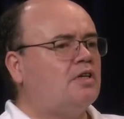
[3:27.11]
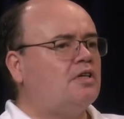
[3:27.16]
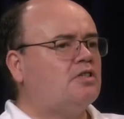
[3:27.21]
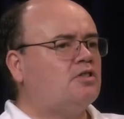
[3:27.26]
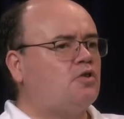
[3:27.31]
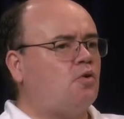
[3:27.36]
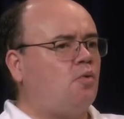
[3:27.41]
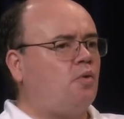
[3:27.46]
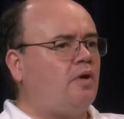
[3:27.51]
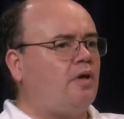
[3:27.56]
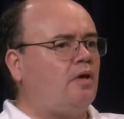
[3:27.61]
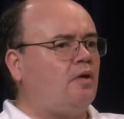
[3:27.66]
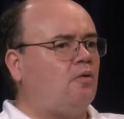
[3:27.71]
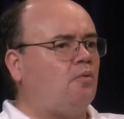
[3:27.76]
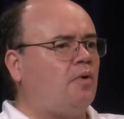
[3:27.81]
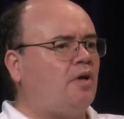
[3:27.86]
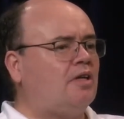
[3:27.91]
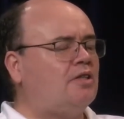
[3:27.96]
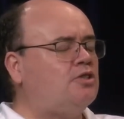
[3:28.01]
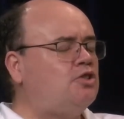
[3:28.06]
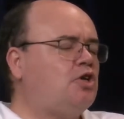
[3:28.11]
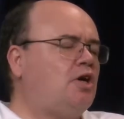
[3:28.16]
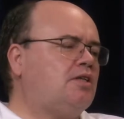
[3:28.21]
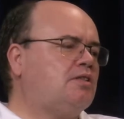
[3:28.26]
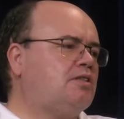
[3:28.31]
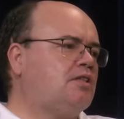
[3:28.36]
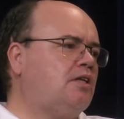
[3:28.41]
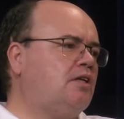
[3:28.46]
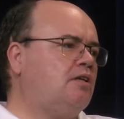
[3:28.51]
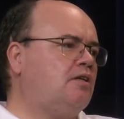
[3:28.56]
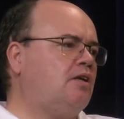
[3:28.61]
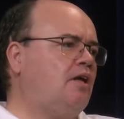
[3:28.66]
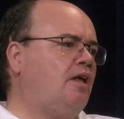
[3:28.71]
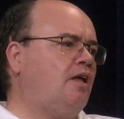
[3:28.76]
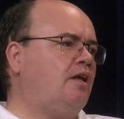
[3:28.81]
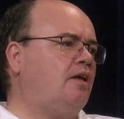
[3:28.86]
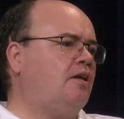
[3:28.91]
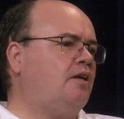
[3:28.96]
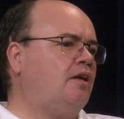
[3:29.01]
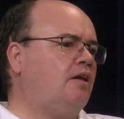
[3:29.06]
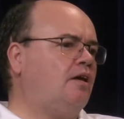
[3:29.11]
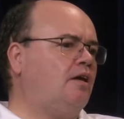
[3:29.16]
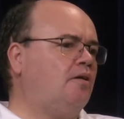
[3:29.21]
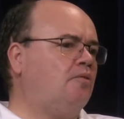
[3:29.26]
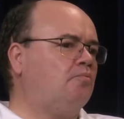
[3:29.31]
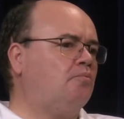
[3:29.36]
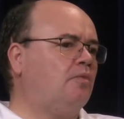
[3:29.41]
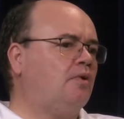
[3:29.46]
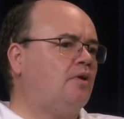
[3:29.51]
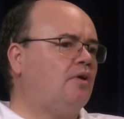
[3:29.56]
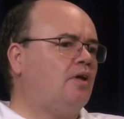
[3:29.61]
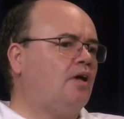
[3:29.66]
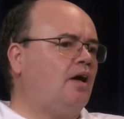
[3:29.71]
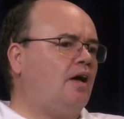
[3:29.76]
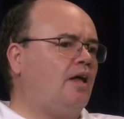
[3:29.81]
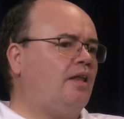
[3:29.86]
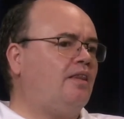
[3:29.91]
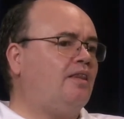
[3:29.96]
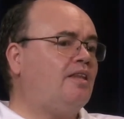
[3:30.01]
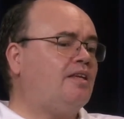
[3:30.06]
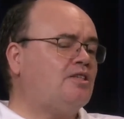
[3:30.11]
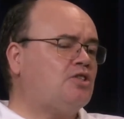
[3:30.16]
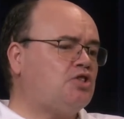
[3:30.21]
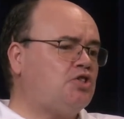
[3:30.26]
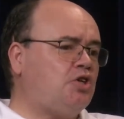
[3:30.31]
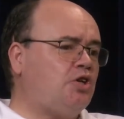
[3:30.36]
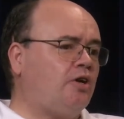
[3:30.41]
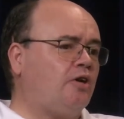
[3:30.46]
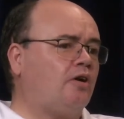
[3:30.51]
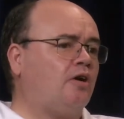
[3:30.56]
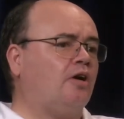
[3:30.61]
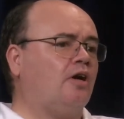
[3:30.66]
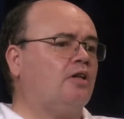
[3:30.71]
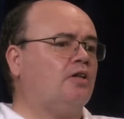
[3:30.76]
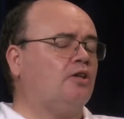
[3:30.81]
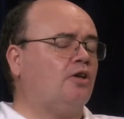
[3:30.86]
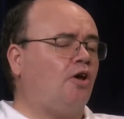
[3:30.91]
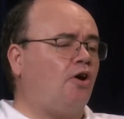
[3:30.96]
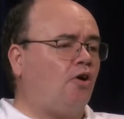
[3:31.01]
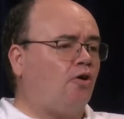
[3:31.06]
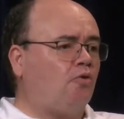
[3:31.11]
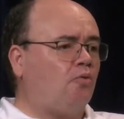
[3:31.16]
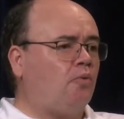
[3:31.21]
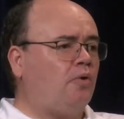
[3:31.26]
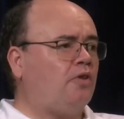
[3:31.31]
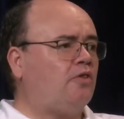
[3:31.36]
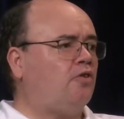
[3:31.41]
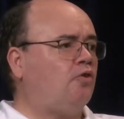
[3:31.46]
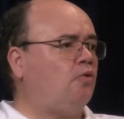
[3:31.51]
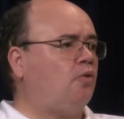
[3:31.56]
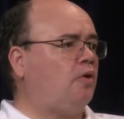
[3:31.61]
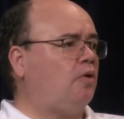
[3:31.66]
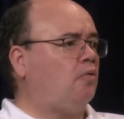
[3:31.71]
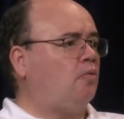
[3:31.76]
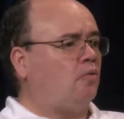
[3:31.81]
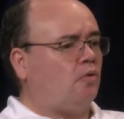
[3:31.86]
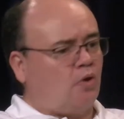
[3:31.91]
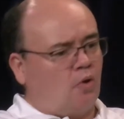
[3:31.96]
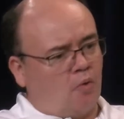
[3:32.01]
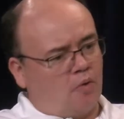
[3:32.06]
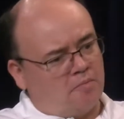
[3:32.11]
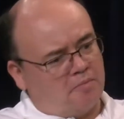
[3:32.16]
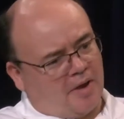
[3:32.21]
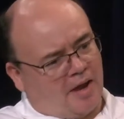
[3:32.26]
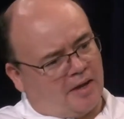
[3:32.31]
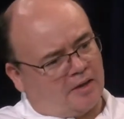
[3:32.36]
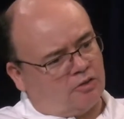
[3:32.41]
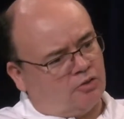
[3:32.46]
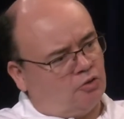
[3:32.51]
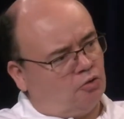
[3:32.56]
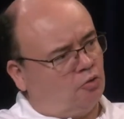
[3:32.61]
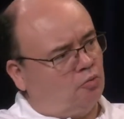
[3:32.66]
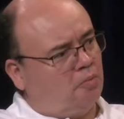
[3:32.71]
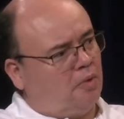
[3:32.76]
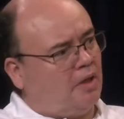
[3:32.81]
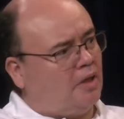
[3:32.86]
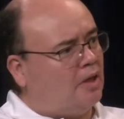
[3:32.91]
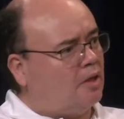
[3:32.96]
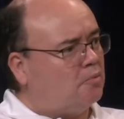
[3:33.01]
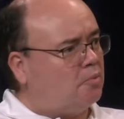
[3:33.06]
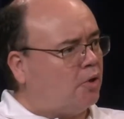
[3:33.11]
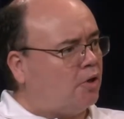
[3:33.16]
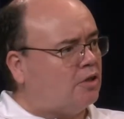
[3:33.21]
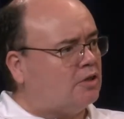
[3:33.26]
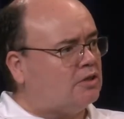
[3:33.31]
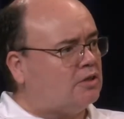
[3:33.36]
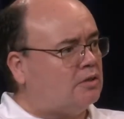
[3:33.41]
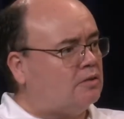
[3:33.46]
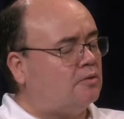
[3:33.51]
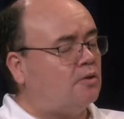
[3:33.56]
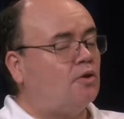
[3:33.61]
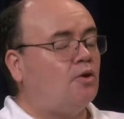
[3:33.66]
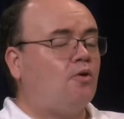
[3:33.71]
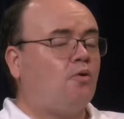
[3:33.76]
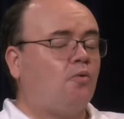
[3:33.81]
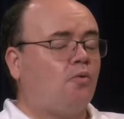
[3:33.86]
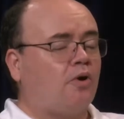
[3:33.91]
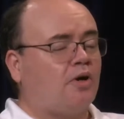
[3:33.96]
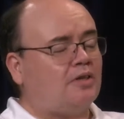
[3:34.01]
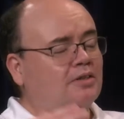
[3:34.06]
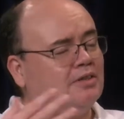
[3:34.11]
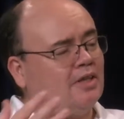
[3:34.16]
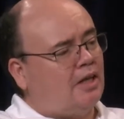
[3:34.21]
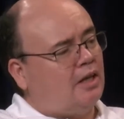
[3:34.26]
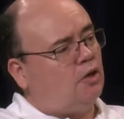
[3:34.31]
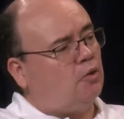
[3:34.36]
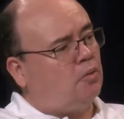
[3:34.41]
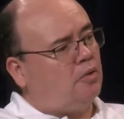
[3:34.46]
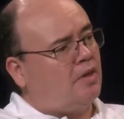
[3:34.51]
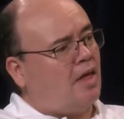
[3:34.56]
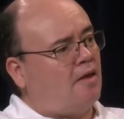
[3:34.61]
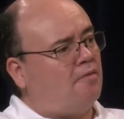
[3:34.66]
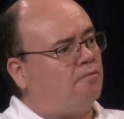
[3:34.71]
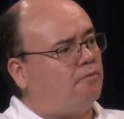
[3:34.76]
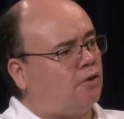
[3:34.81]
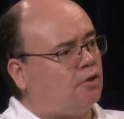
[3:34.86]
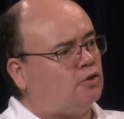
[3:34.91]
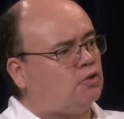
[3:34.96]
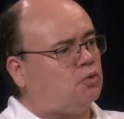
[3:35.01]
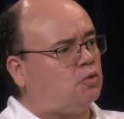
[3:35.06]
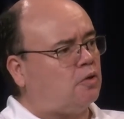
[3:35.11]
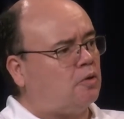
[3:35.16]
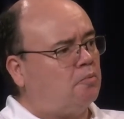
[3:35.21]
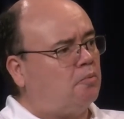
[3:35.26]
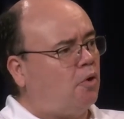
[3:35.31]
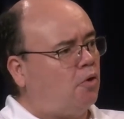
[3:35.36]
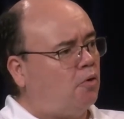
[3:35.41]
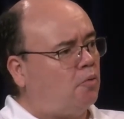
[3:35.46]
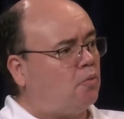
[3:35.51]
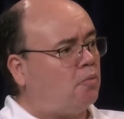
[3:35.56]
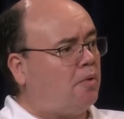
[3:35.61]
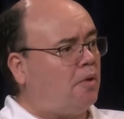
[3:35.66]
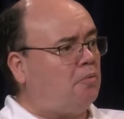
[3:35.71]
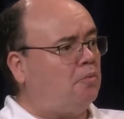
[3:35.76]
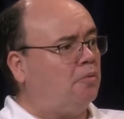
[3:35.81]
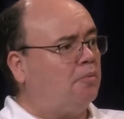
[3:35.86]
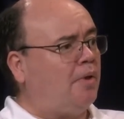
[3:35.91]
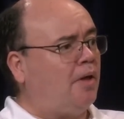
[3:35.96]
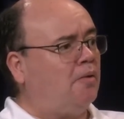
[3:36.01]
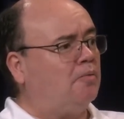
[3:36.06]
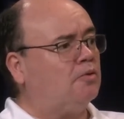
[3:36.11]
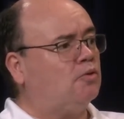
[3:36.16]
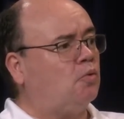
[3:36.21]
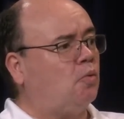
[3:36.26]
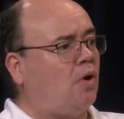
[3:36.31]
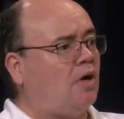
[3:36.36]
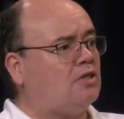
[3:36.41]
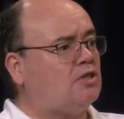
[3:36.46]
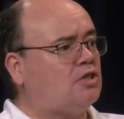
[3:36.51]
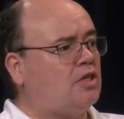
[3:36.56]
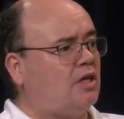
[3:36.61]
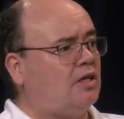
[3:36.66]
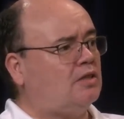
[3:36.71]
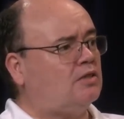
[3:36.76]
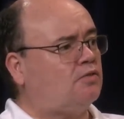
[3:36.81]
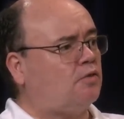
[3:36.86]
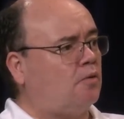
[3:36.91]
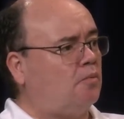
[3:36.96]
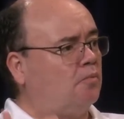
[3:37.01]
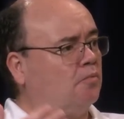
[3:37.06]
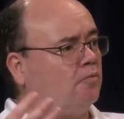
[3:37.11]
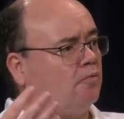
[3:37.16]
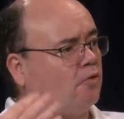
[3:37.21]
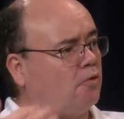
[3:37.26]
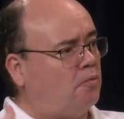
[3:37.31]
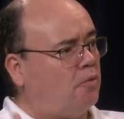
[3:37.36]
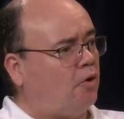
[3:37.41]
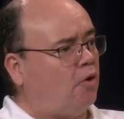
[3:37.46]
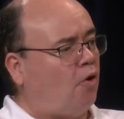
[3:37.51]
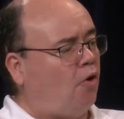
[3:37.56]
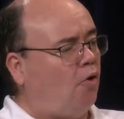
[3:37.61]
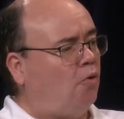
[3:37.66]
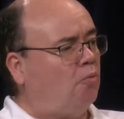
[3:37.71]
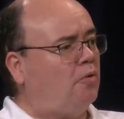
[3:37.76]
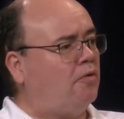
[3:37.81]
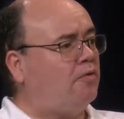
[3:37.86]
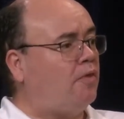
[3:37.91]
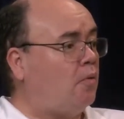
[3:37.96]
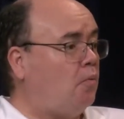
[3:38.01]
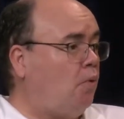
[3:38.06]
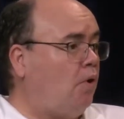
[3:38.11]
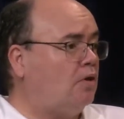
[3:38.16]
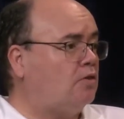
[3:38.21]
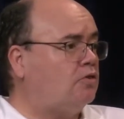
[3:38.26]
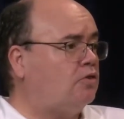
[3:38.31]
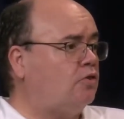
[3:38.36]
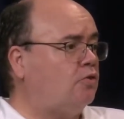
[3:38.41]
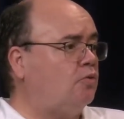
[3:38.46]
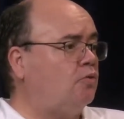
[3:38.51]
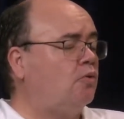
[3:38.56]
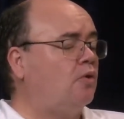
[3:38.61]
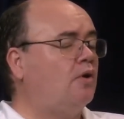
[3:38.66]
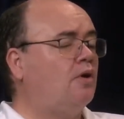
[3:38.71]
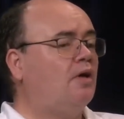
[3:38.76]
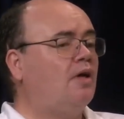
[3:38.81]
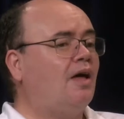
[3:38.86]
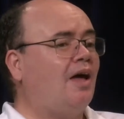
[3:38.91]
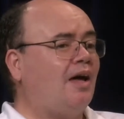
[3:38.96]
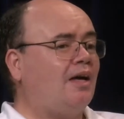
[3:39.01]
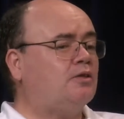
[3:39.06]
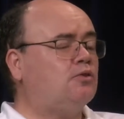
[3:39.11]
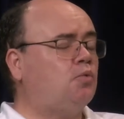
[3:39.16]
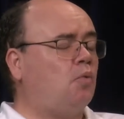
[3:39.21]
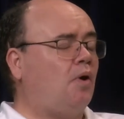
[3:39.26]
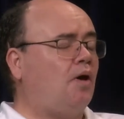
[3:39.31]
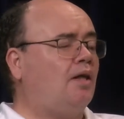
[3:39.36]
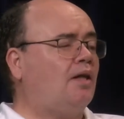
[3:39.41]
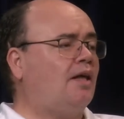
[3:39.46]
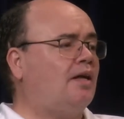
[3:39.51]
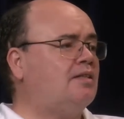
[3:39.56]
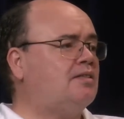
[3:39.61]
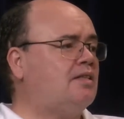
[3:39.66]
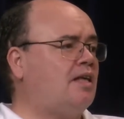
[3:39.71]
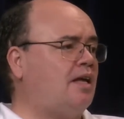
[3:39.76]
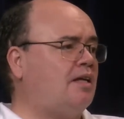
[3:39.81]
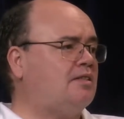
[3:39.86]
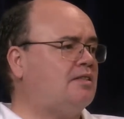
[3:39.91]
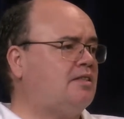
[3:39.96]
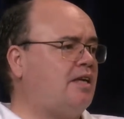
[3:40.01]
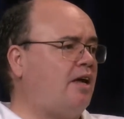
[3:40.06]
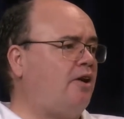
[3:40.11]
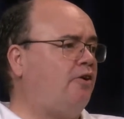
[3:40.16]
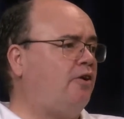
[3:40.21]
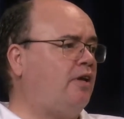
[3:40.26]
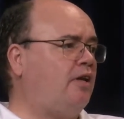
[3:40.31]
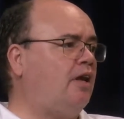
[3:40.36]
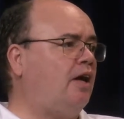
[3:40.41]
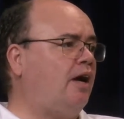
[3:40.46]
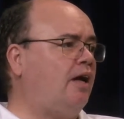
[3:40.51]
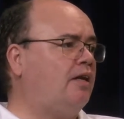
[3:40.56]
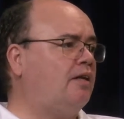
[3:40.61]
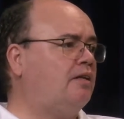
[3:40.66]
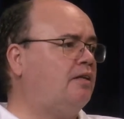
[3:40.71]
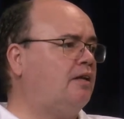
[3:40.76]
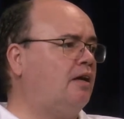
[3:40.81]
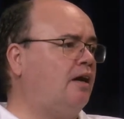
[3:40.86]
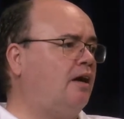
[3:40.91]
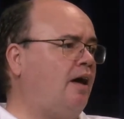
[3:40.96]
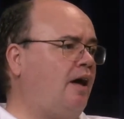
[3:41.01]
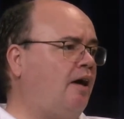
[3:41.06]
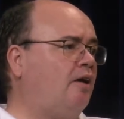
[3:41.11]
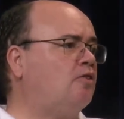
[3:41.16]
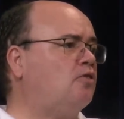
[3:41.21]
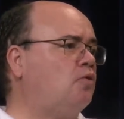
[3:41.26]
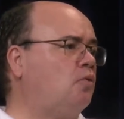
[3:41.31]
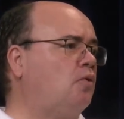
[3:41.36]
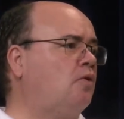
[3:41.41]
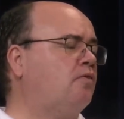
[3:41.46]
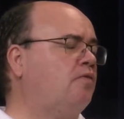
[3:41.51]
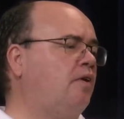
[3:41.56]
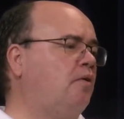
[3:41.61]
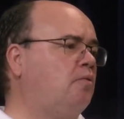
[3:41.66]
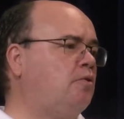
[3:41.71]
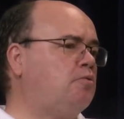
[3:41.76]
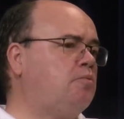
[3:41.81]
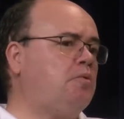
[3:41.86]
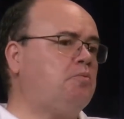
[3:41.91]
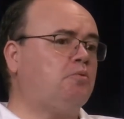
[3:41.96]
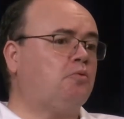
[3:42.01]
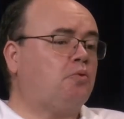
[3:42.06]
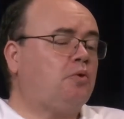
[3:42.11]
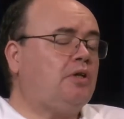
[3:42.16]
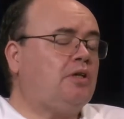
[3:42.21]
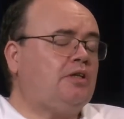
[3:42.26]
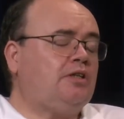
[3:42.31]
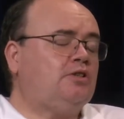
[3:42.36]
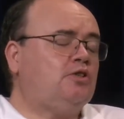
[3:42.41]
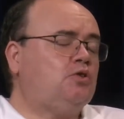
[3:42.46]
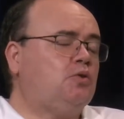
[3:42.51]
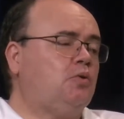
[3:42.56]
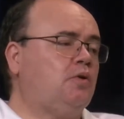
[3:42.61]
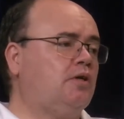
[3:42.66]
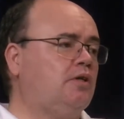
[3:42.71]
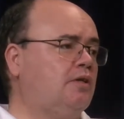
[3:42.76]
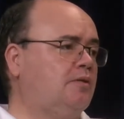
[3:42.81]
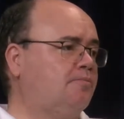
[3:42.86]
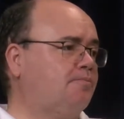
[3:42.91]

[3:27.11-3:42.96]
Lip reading: So we adjusted, and this year, along with going back to being in person, we're continuing that virtual component where people will be able to watch things from their home if they want to, as well as that Saturday night outdoor event, which people really enjoyed.